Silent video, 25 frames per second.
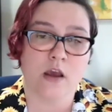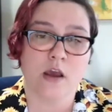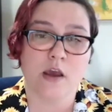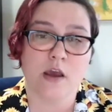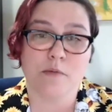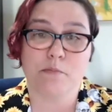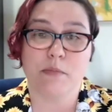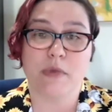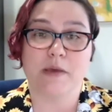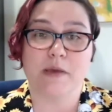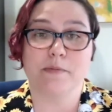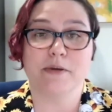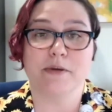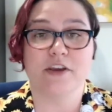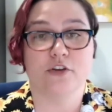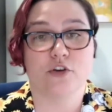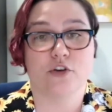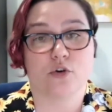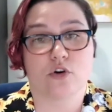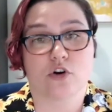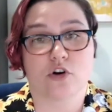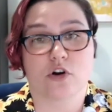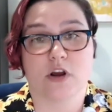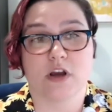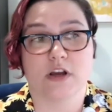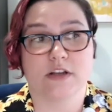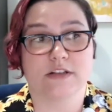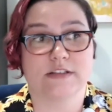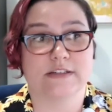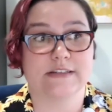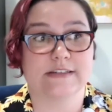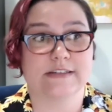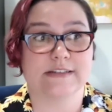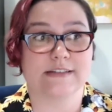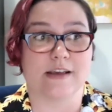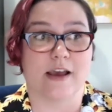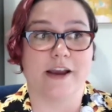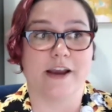Maybe you're a
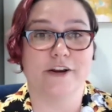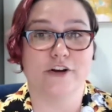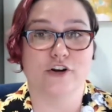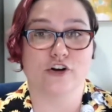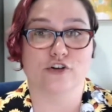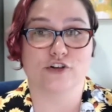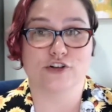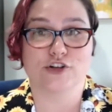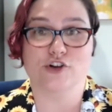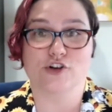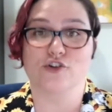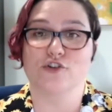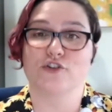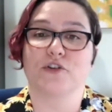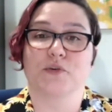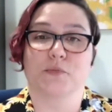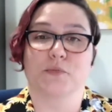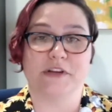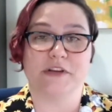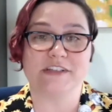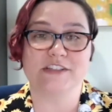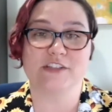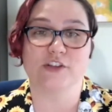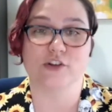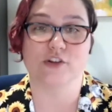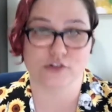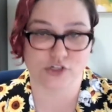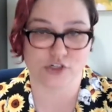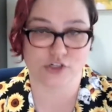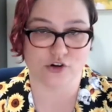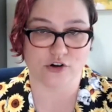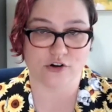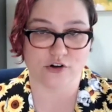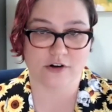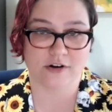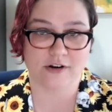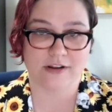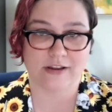designer turned
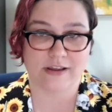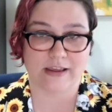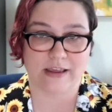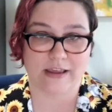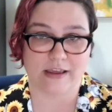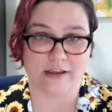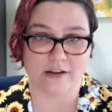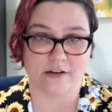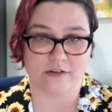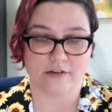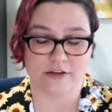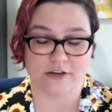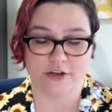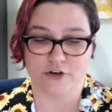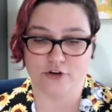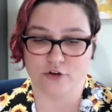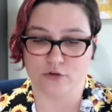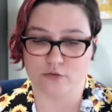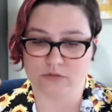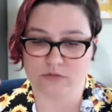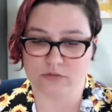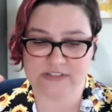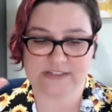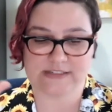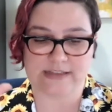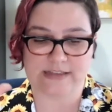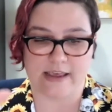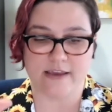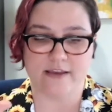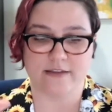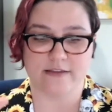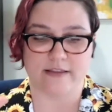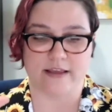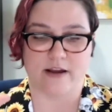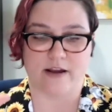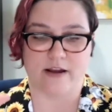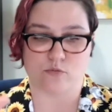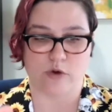researcher. And saying
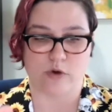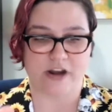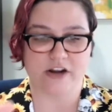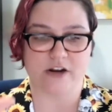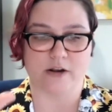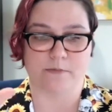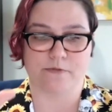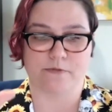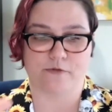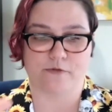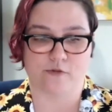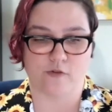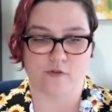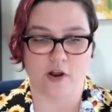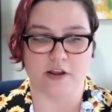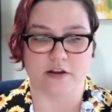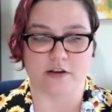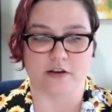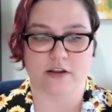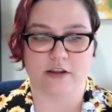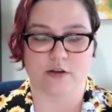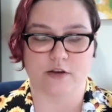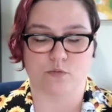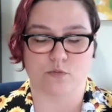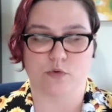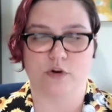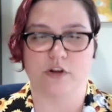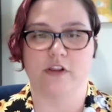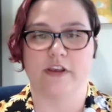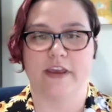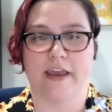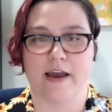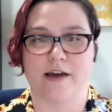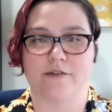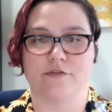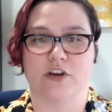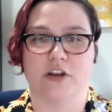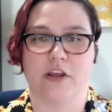that right up front can really
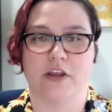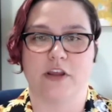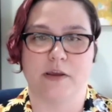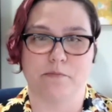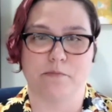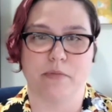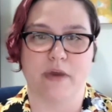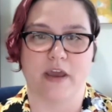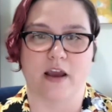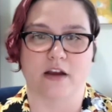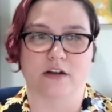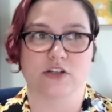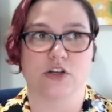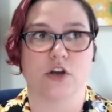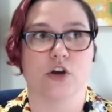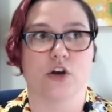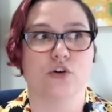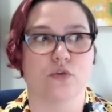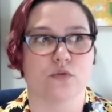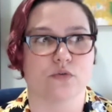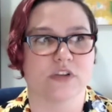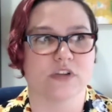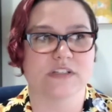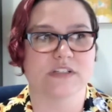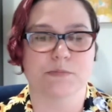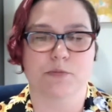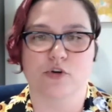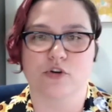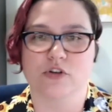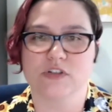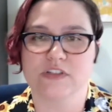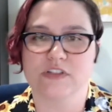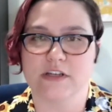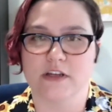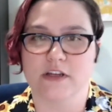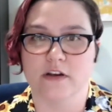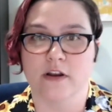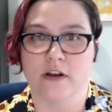have an impact. Oh, this
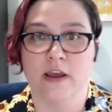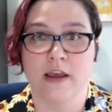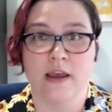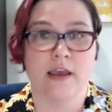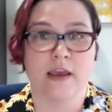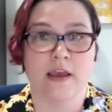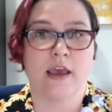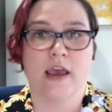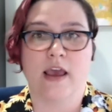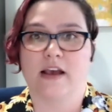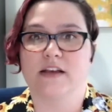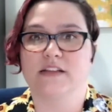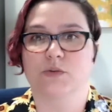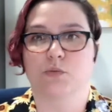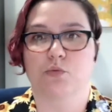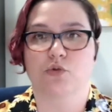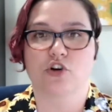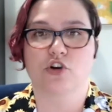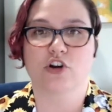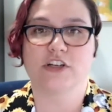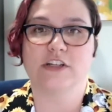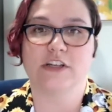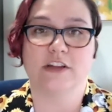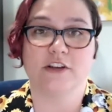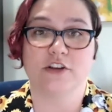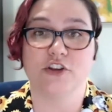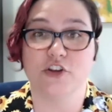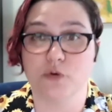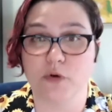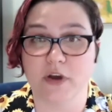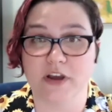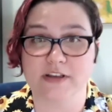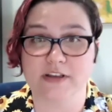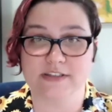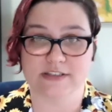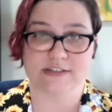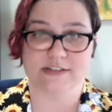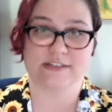person has worked in
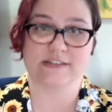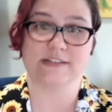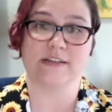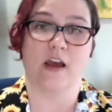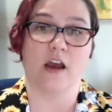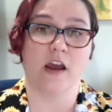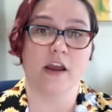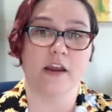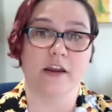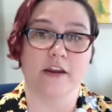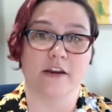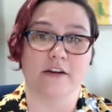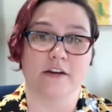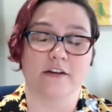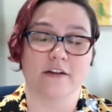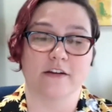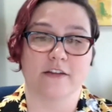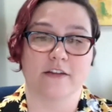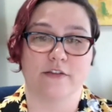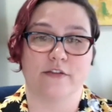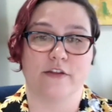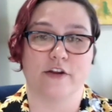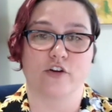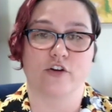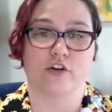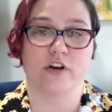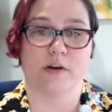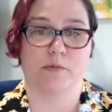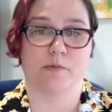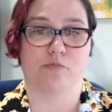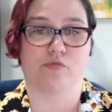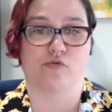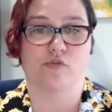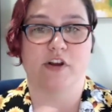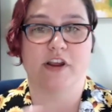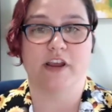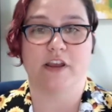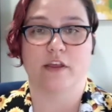UX design. They're going to
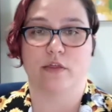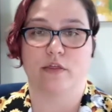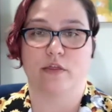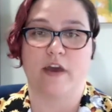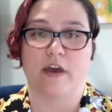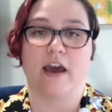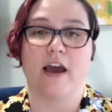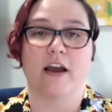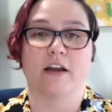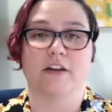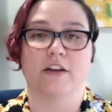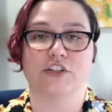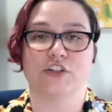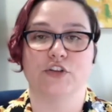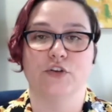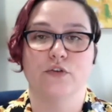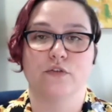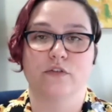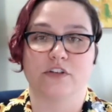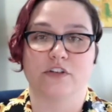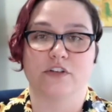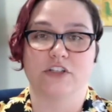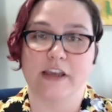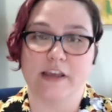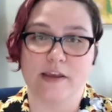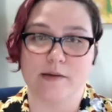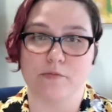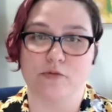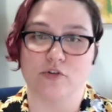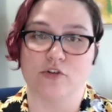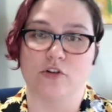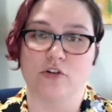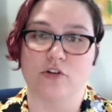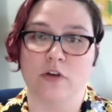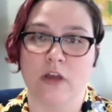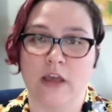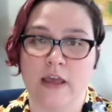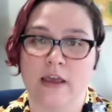bring that to the
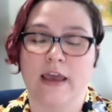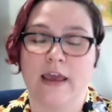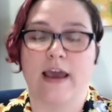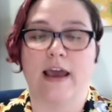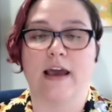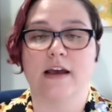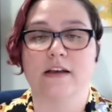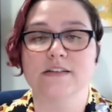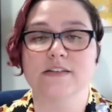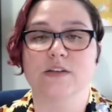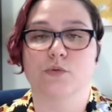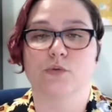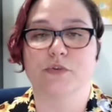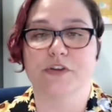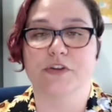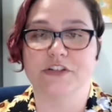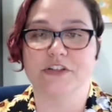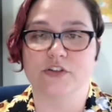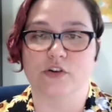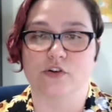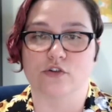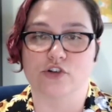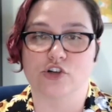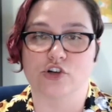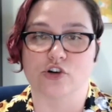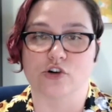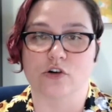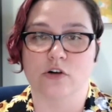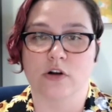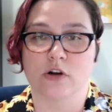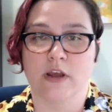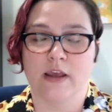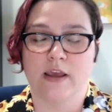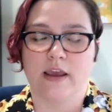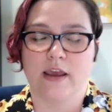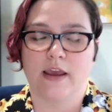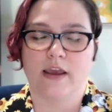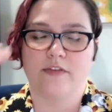table as a researcher.
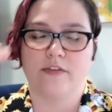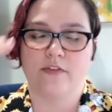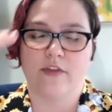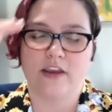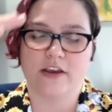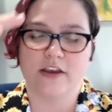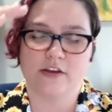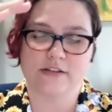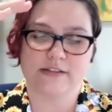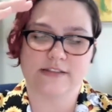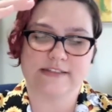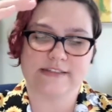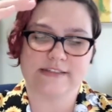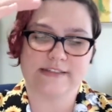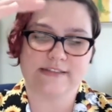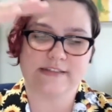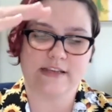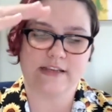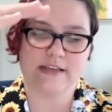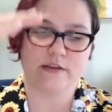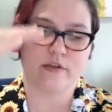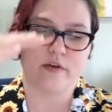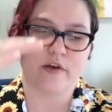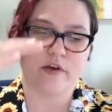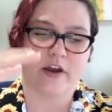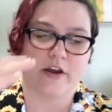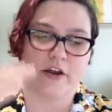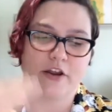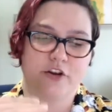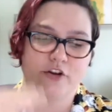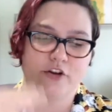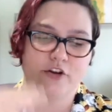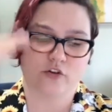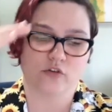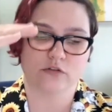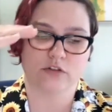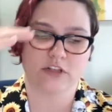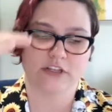And they could see that in
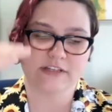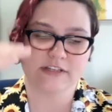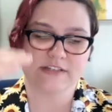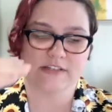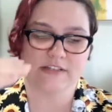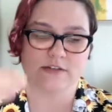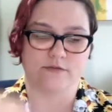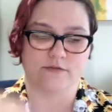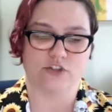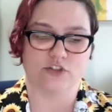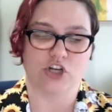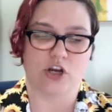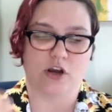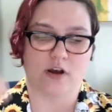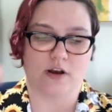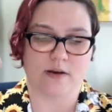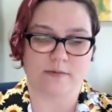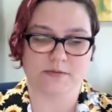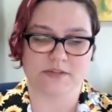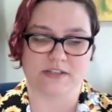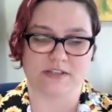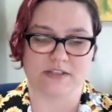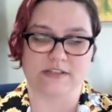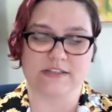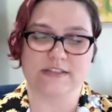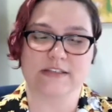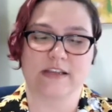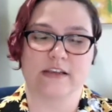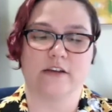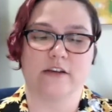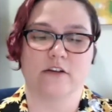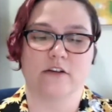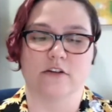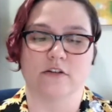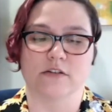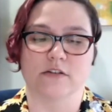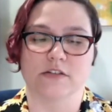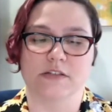your list of jobs and
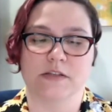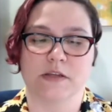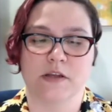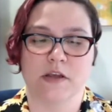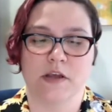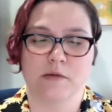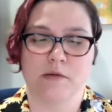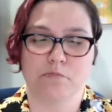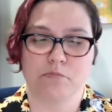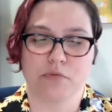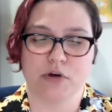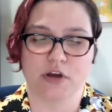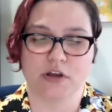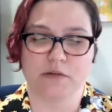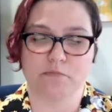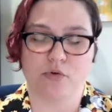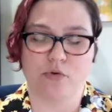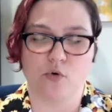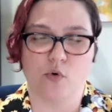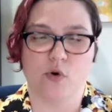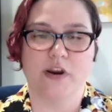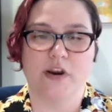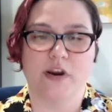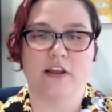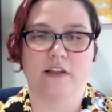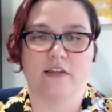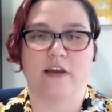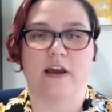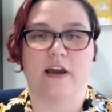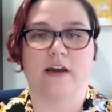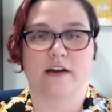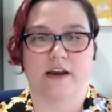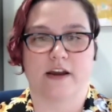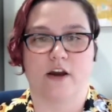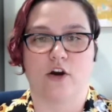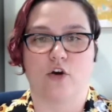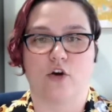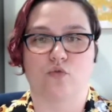skills, but pointing that
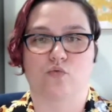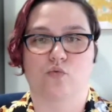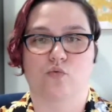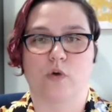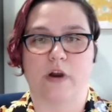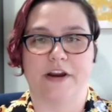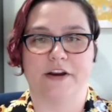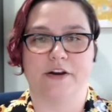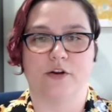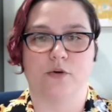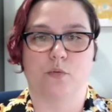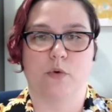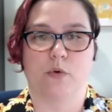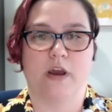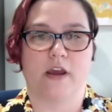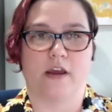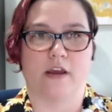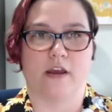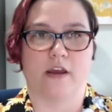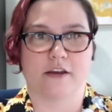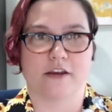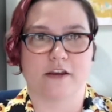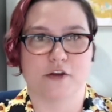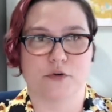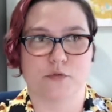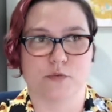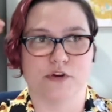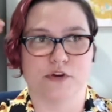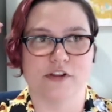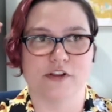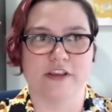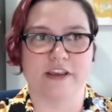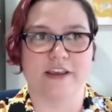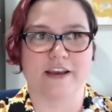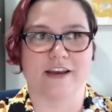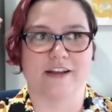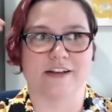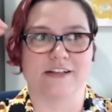out right away can really
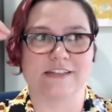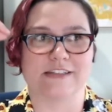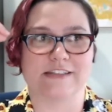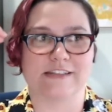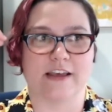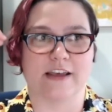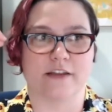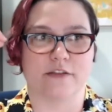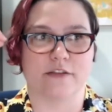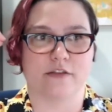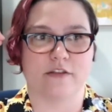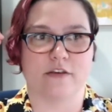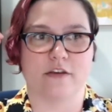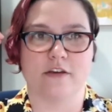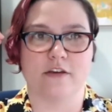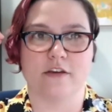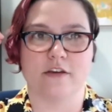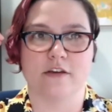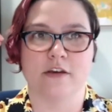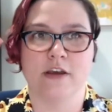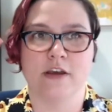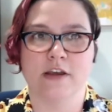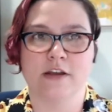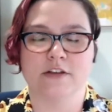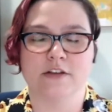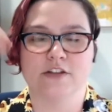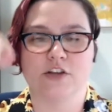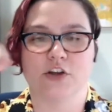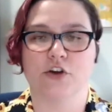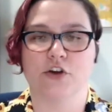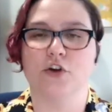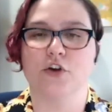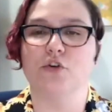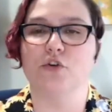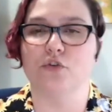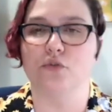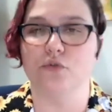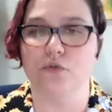kind of set the
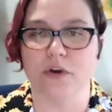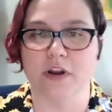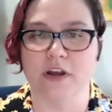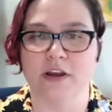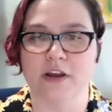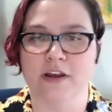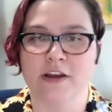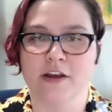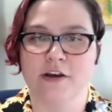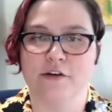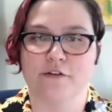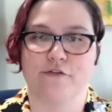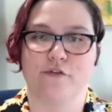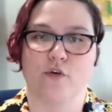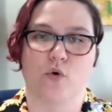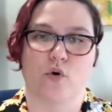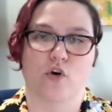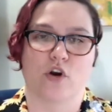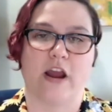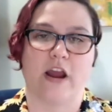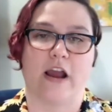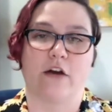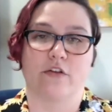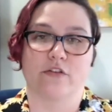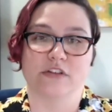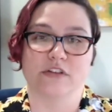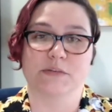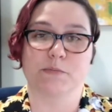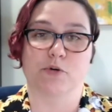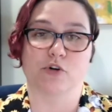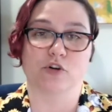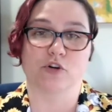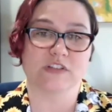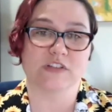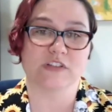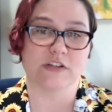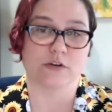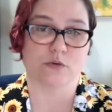tone for how this
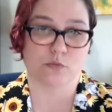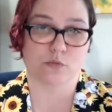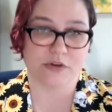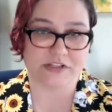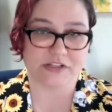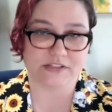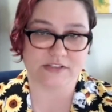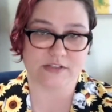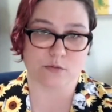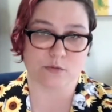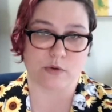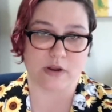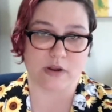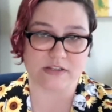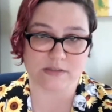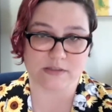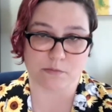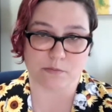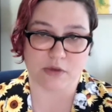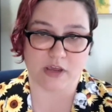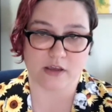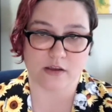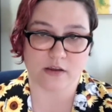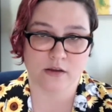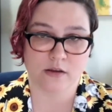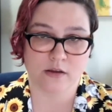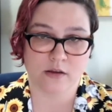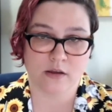person reads the resume.